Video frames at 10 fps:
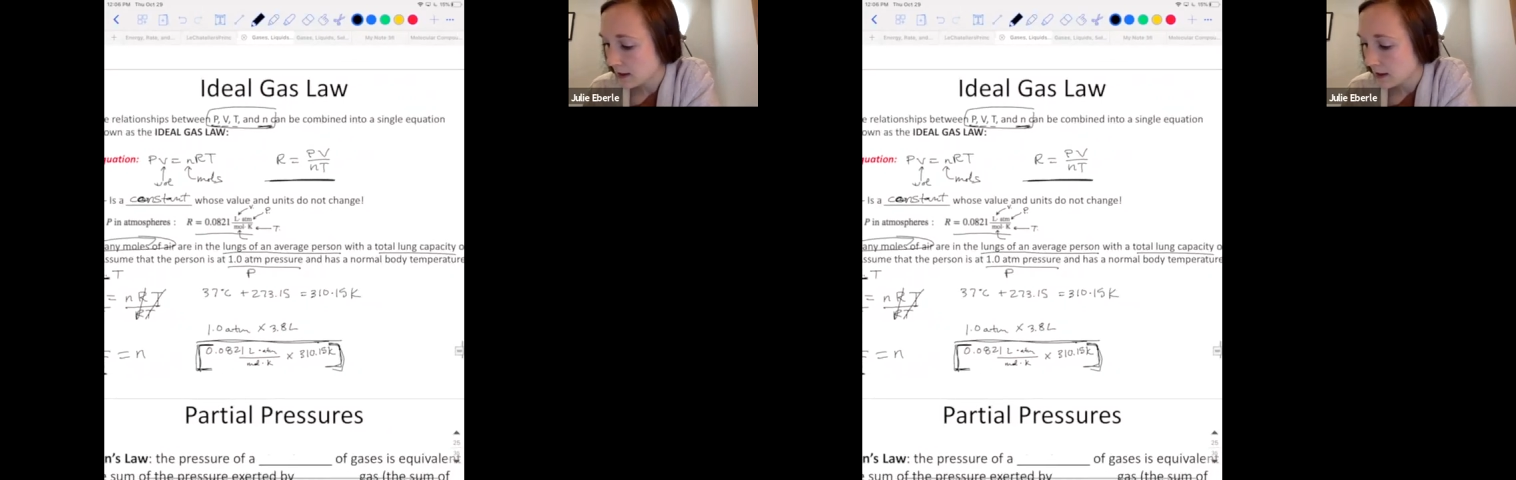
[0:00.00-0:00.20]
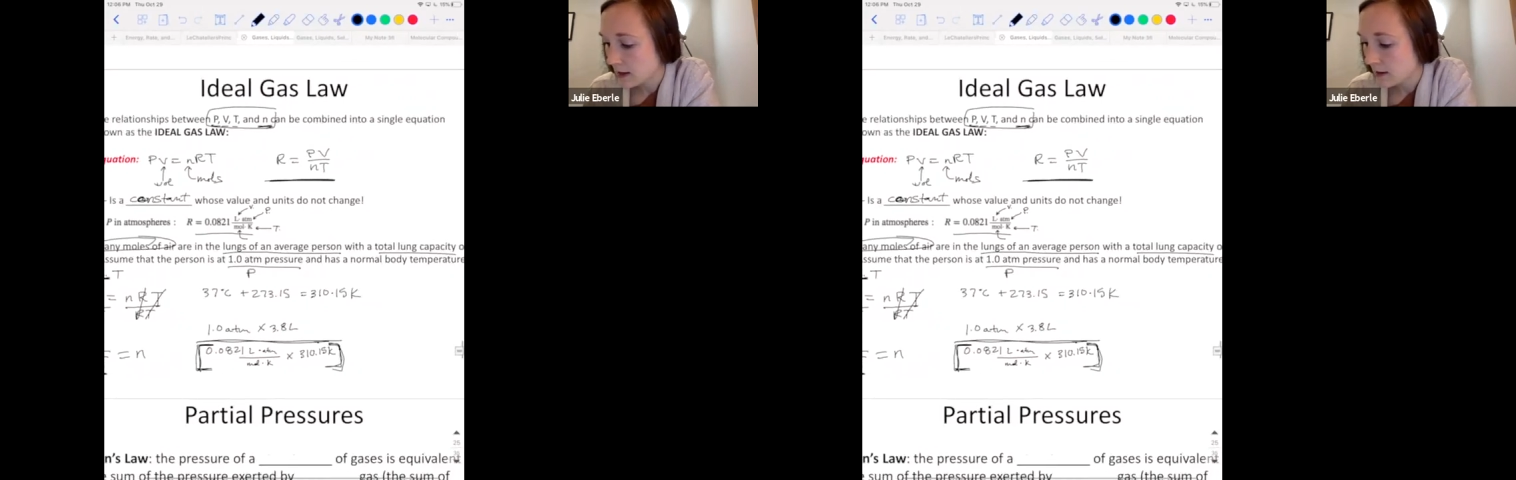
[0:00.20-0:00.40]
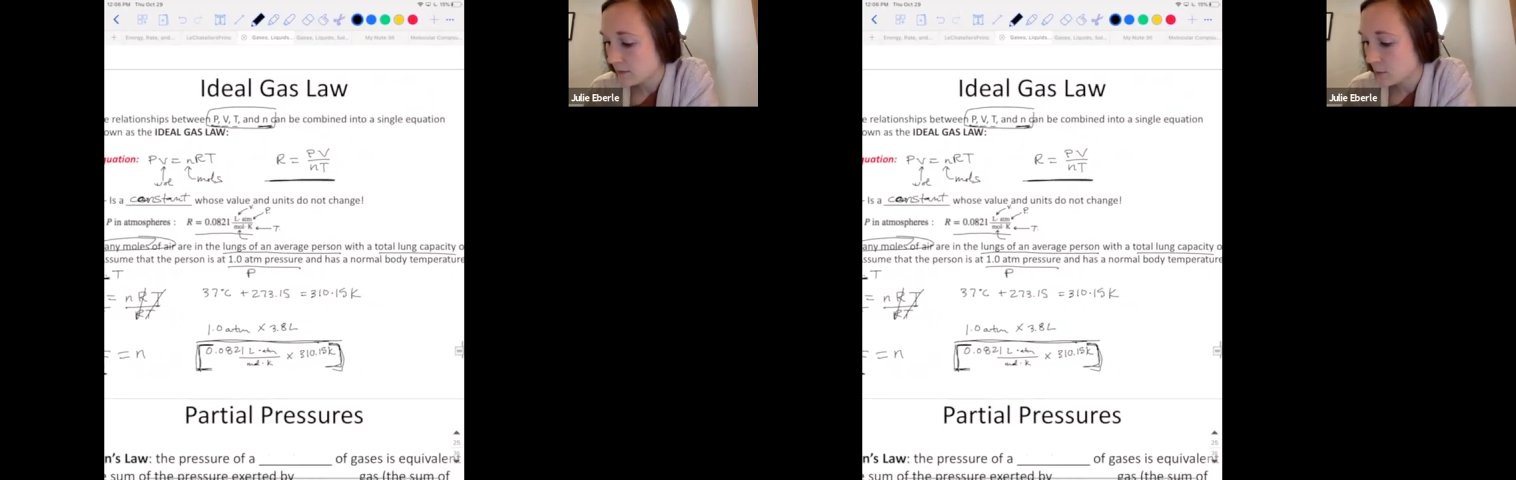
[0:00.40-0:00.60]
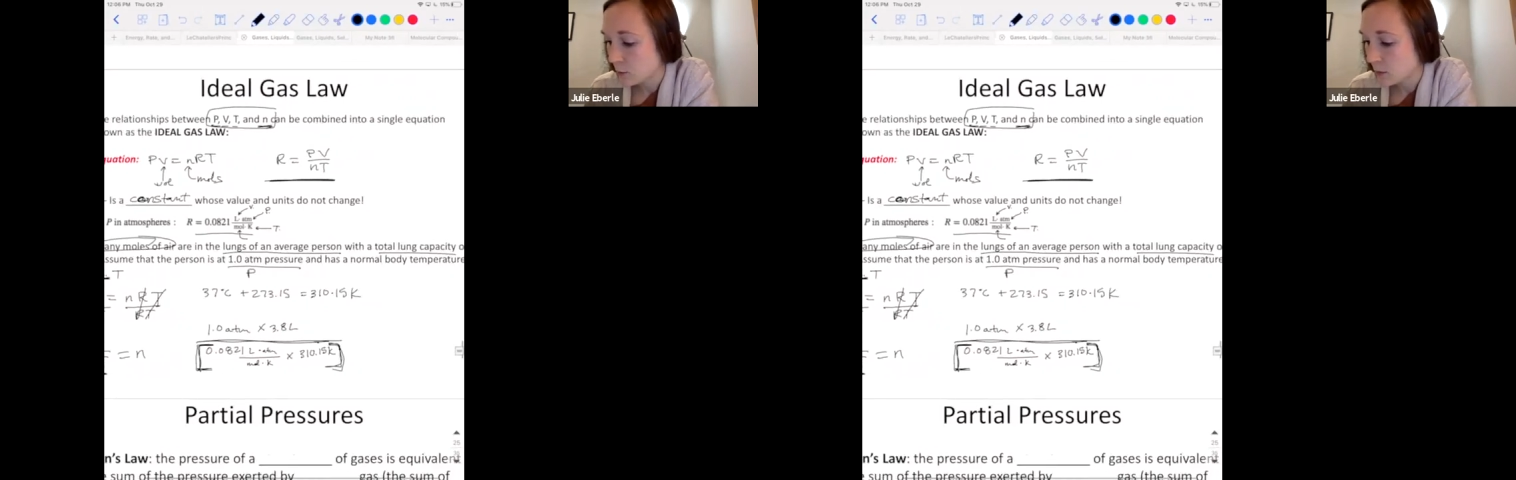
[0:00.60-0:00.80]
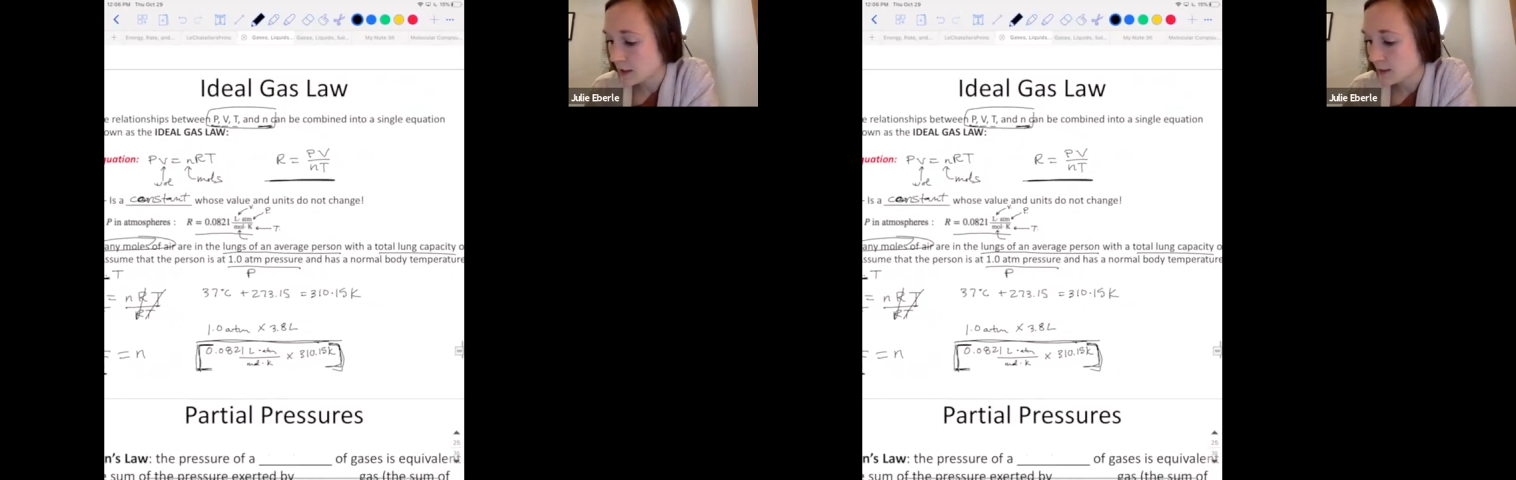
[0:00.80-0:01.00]
But
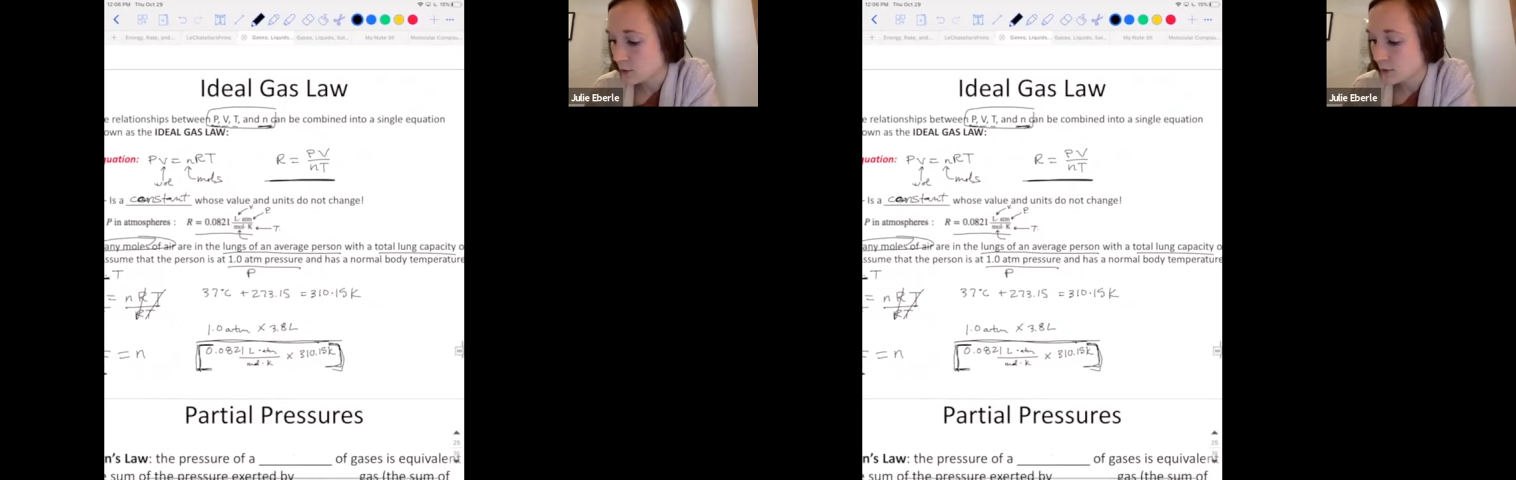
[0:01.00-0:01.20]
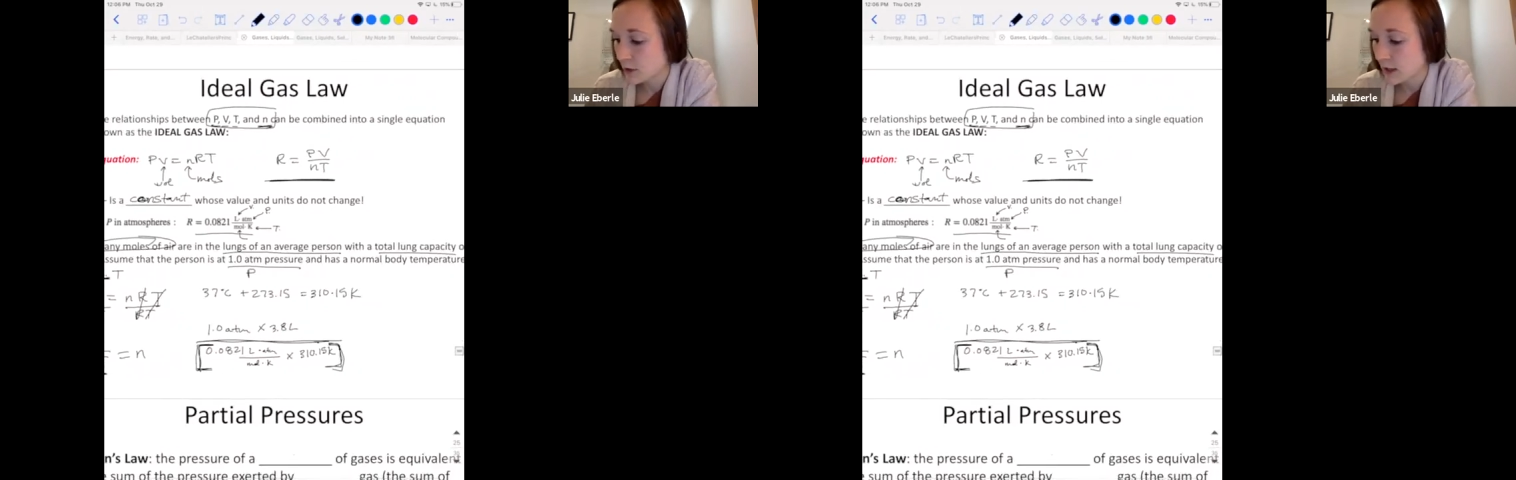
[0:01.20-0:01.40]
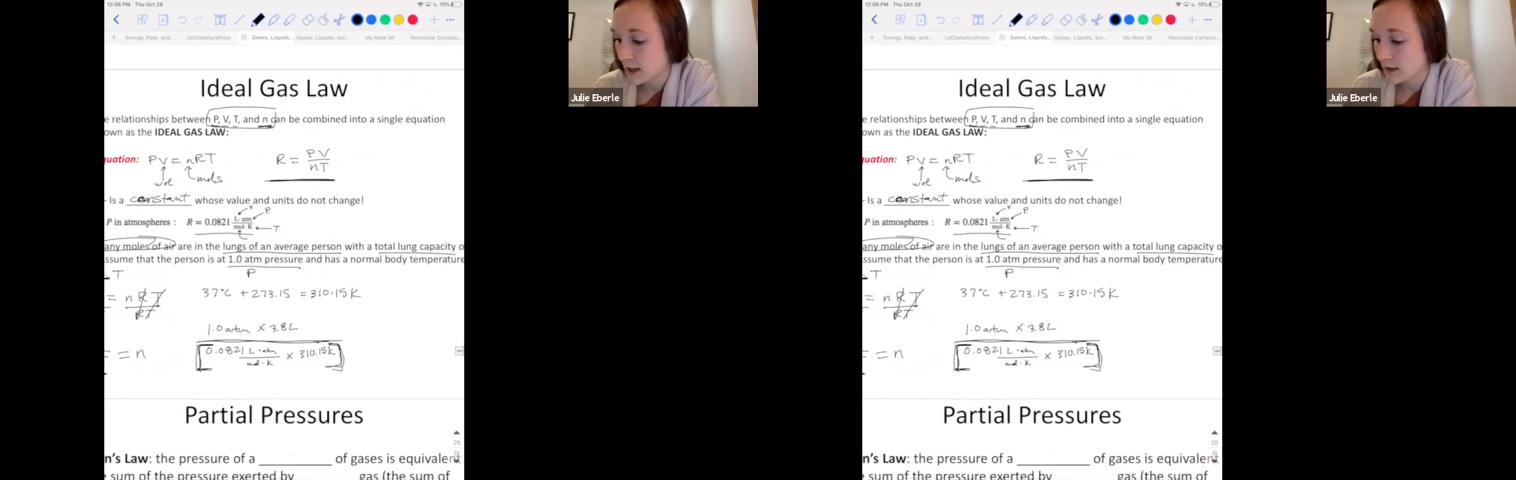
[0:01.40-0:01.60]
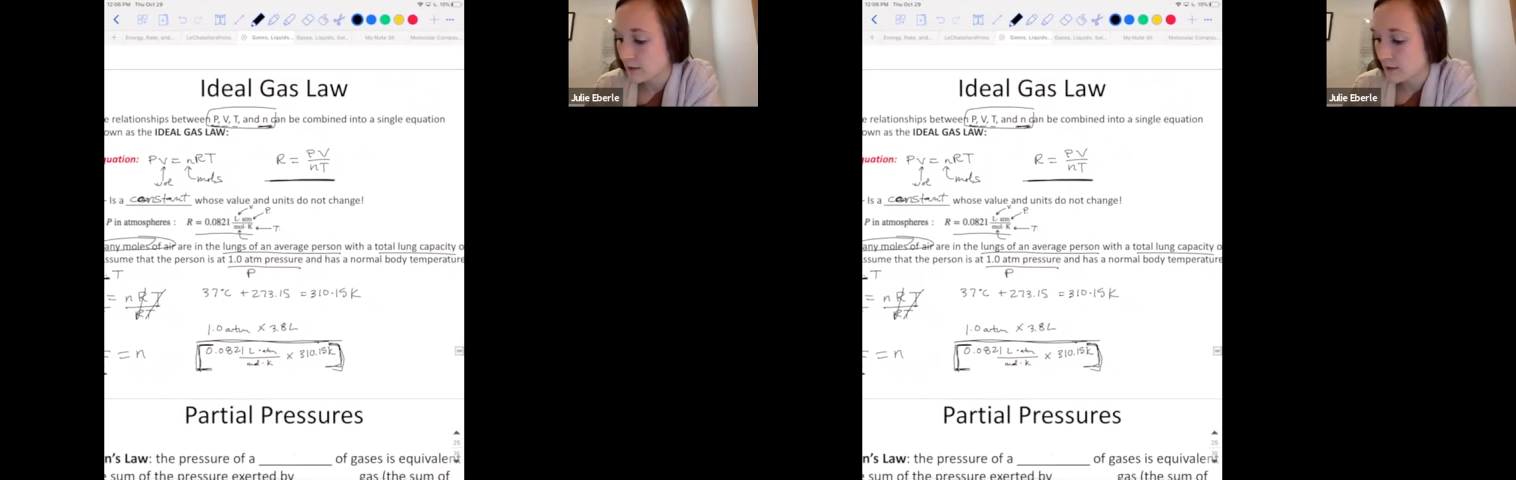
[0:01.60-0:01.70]
1 times 3.8